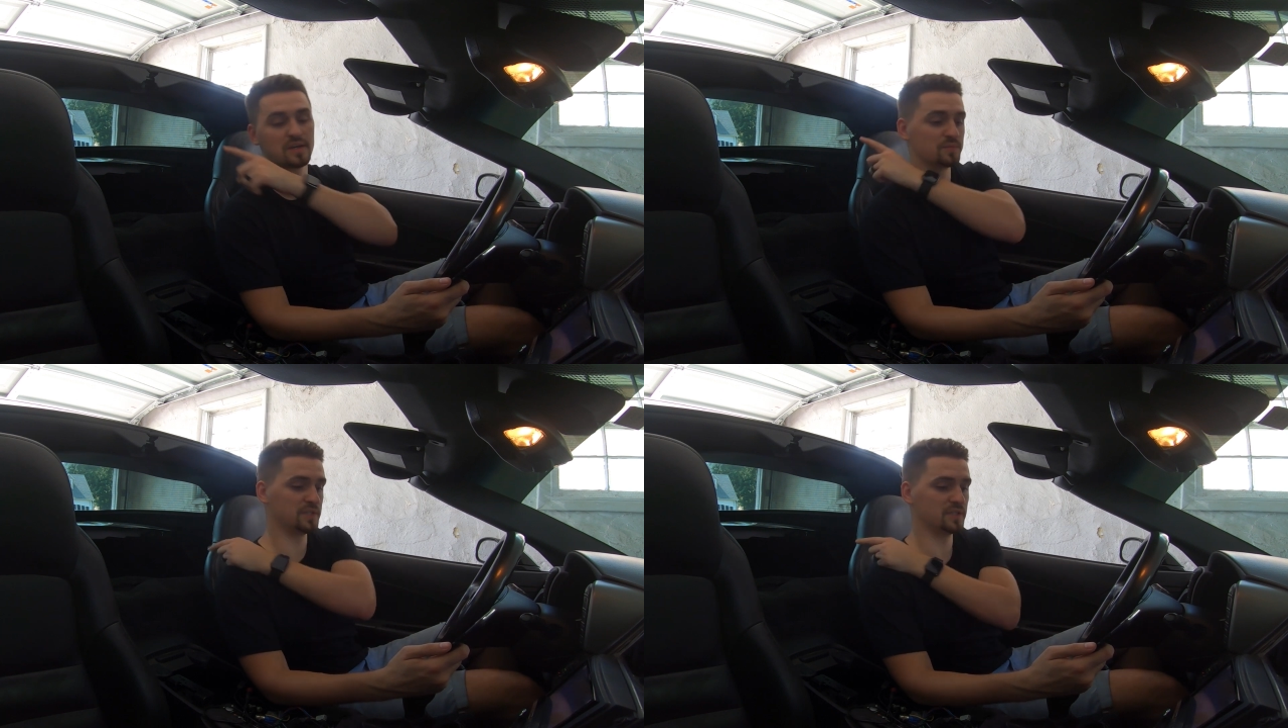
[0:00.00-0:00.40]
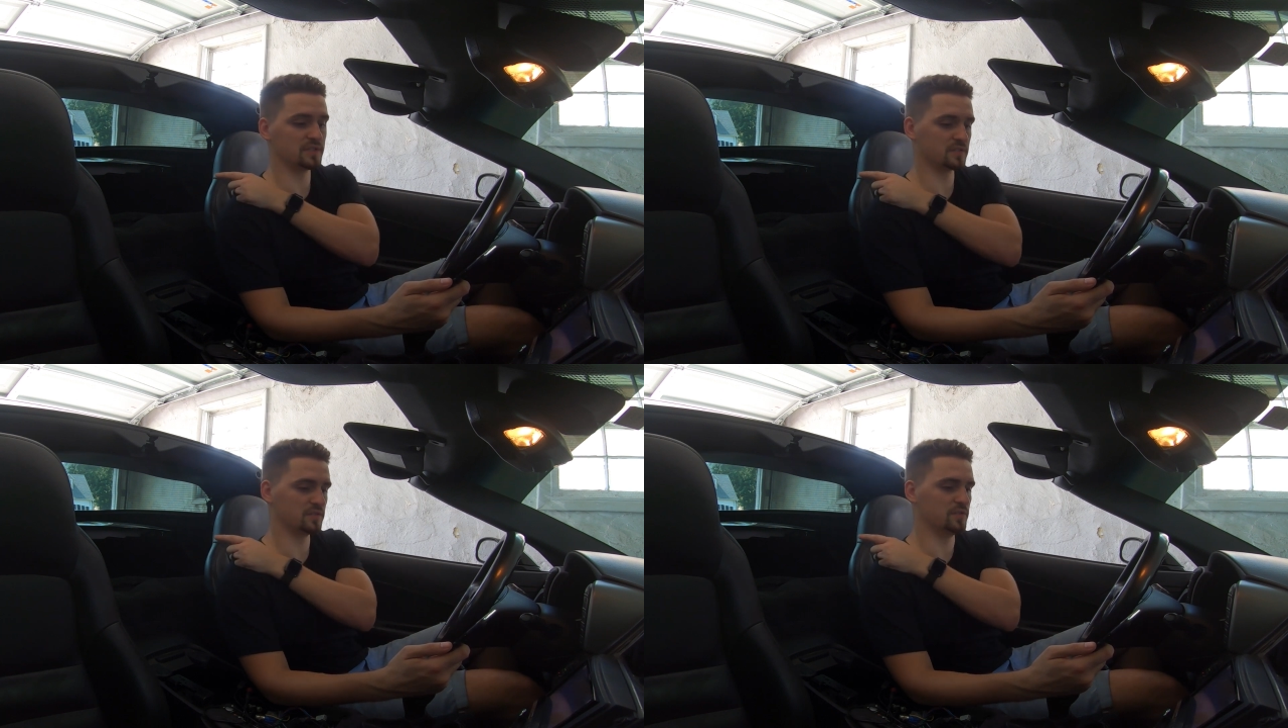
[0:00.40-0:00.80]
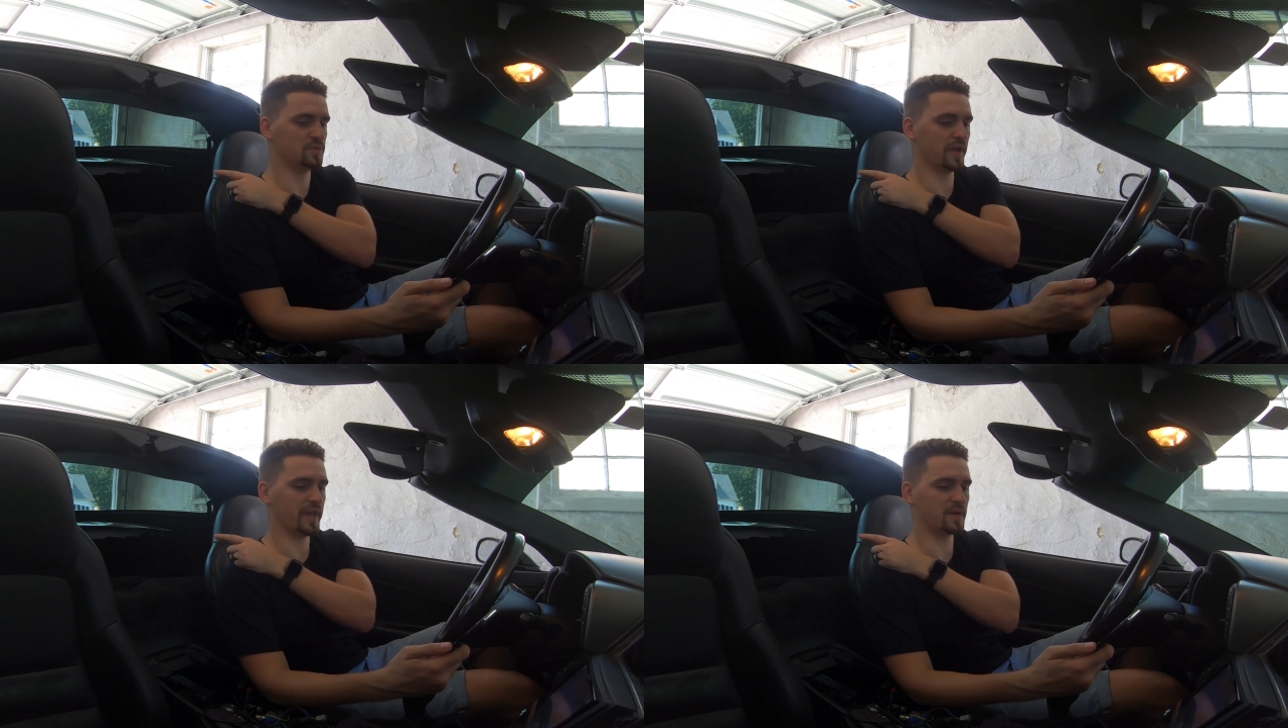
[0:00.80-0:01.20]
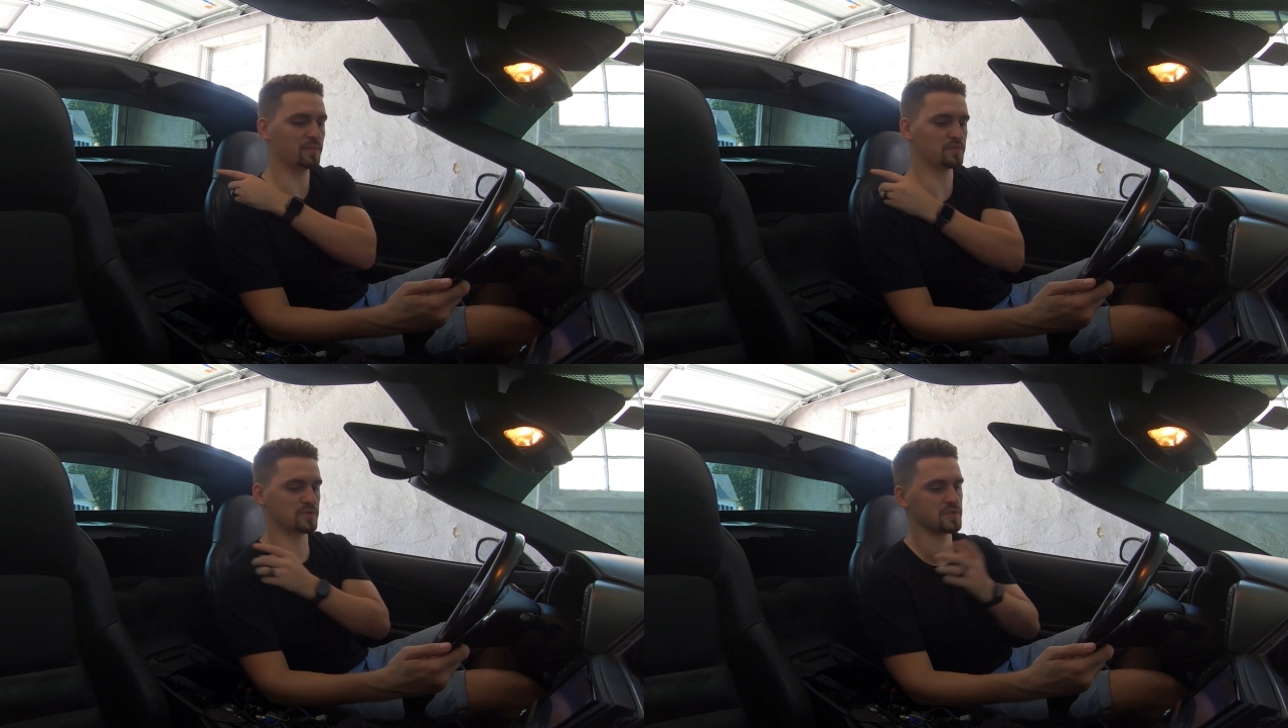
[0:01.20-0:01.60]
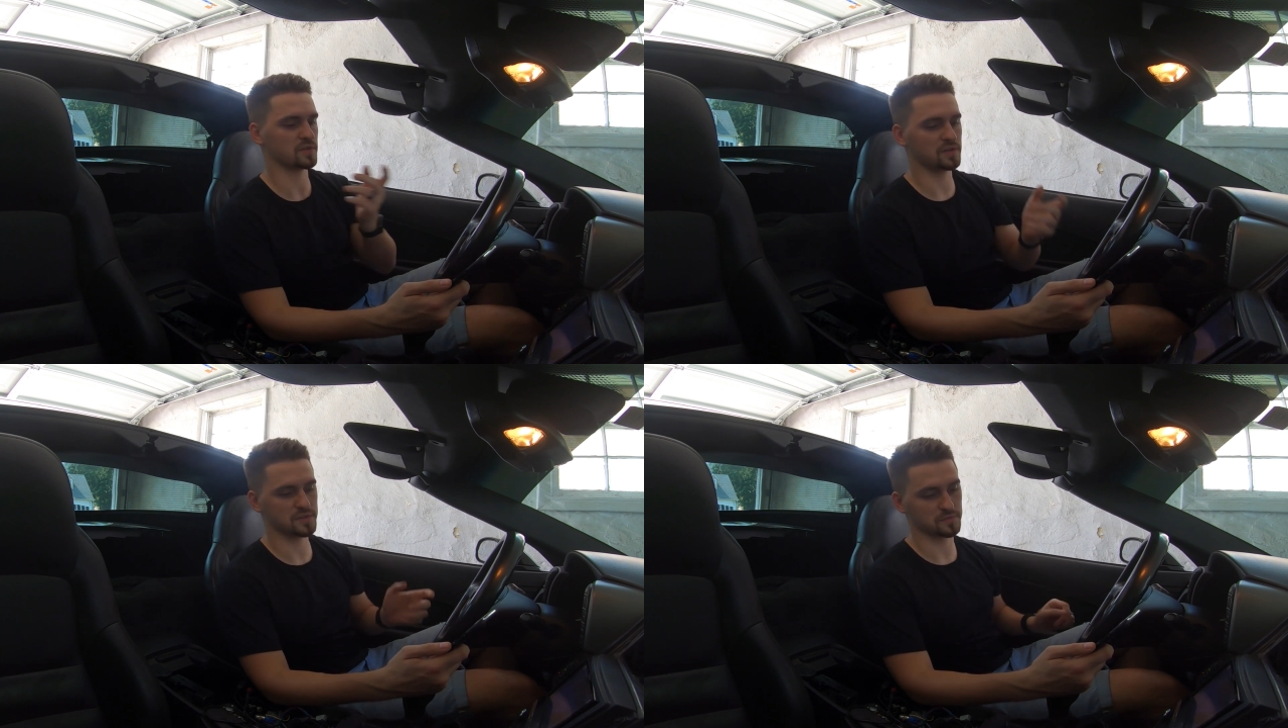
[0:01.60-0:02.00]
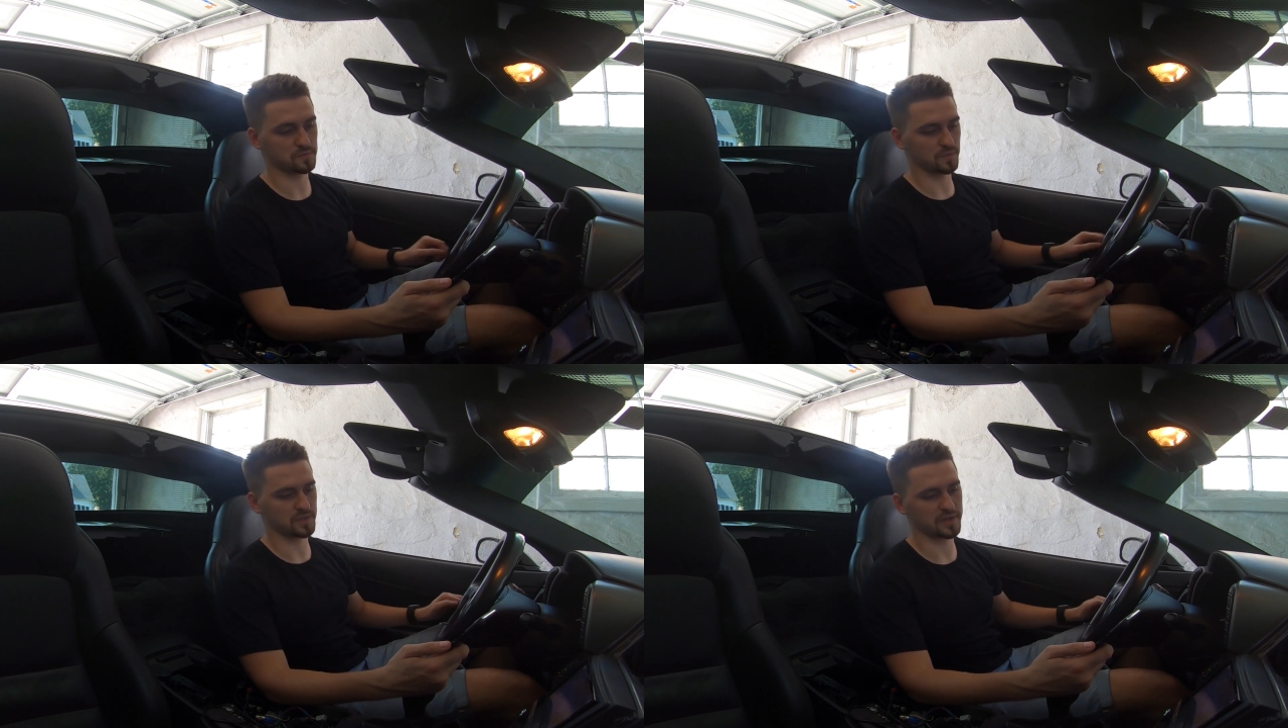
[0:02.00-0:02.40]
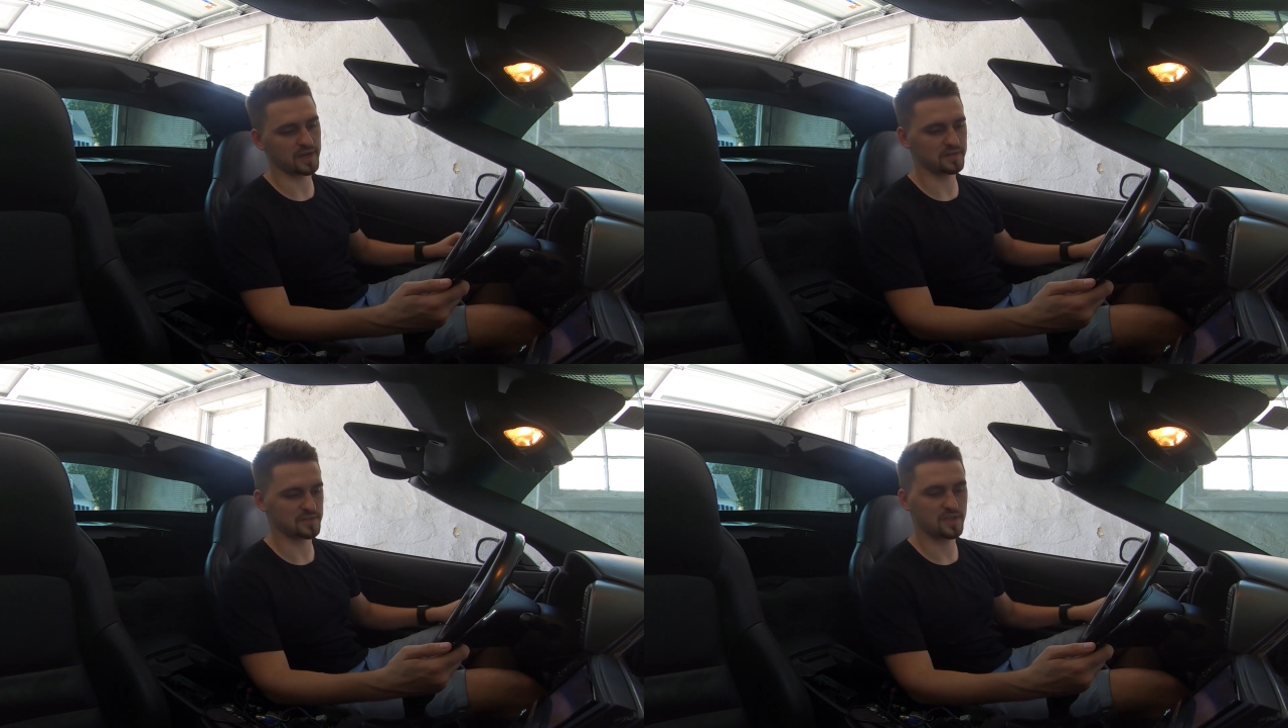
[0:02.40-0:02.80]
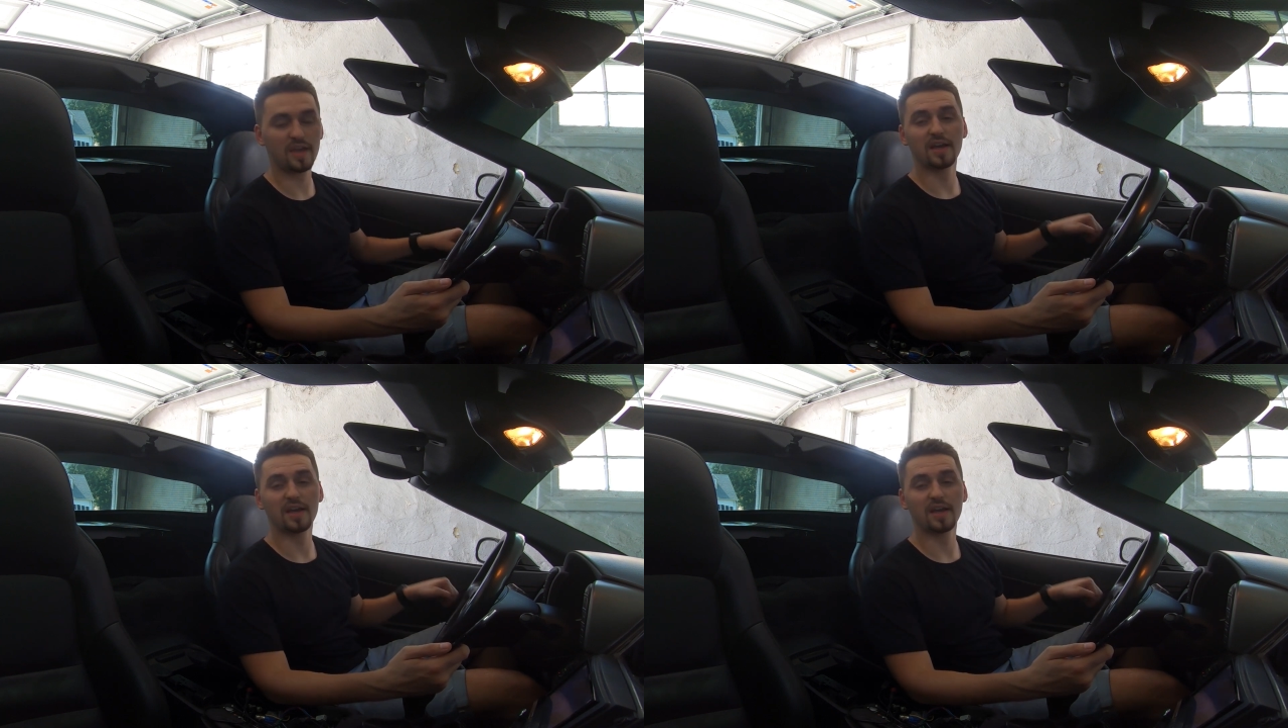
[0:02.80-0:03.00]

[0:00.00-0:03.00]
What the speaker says: and we needed a new amp, which was also $40.